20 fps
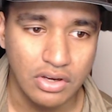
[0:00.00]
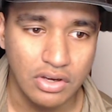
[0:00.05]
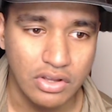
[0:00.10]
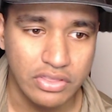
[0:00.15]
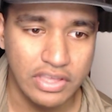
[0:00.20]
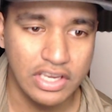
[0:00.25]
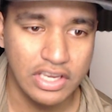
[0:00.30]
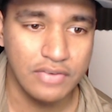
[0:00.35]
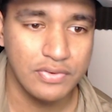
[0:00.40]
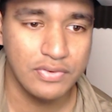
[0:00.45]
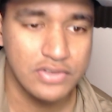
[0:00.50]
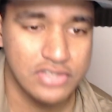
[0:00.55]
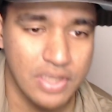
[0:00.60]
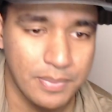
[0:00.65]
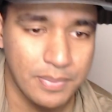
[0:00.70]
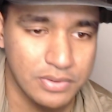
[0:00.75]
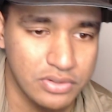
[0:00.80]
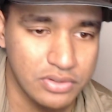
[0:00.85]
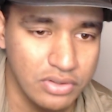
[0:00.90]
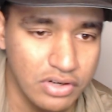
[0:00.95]
Thank you for this
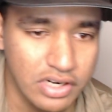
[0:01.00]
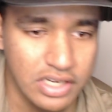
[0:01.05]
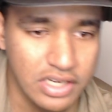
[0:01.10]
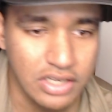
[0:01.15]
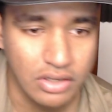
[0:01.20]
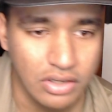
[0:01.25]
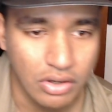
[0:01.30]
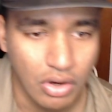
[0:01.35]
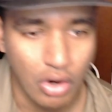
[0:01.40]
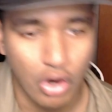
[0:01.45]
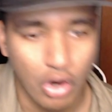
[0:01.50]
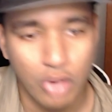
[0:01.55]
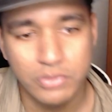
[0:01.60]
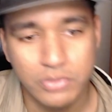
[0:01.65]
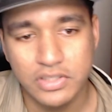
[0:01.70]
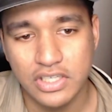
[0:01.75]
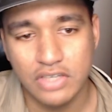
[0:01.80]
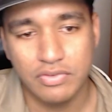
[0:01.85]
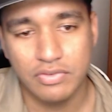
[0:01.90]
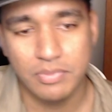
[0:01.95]
opportunity. Hope
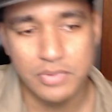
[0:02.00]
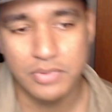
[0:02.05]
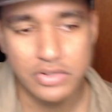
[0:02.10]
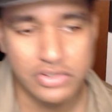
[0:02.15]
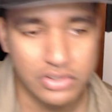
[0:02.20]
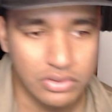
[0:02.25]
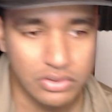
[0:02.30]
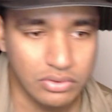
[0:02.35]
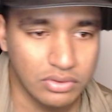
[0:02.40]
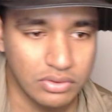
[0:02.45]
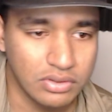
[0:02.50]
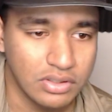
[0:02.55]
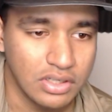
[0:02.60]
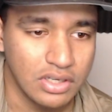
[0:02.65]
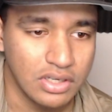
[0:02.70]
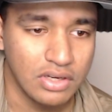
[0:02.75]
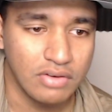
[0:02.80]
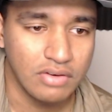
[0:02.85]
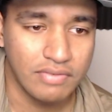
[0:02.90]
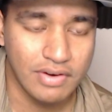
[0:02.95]
to hear from you soon.
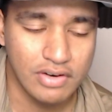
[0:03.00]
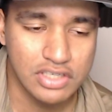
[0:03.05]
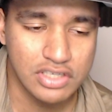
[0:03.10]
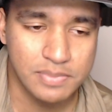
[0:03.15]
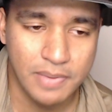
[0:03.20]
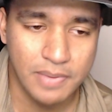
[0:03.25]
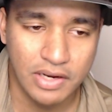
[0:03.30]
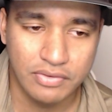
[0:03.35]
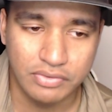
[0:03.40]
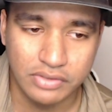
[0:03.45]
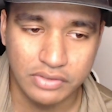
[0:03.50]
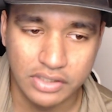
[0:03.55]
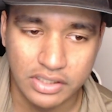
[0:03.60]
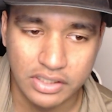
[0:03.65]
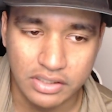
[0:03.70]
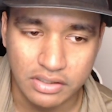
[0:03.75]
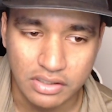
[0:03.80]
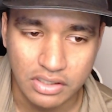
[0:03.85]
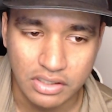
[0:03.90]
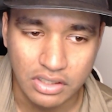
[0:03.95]
Very
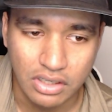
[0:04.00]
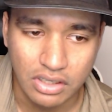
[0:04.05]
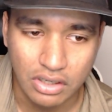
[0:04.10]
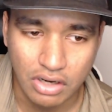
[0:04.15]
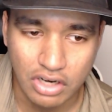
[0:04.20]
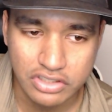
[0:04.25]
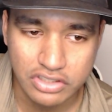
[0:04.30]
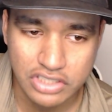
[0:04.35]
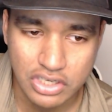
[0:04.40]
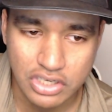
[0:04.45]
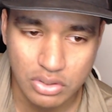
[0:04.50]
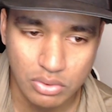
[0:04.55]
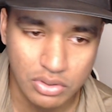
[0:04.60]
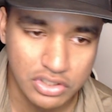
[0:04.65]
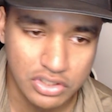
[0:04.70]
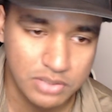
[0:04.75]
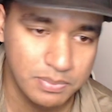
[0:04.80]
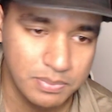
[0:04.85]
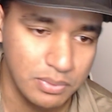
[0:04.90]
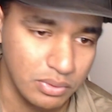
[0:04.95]
respectfully,
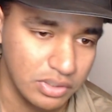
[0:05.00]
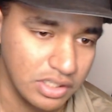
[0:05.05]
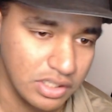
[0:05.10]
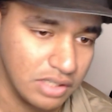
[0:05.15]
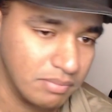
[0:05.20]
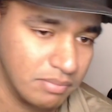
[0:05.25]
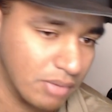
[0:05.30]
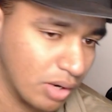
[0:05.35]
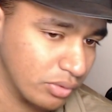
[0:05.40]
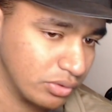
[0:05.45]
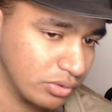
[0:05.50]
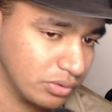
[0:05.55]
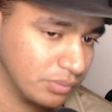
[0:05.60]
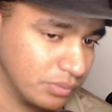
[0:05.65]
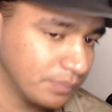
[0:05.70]
Kashikoa Spooky Monu.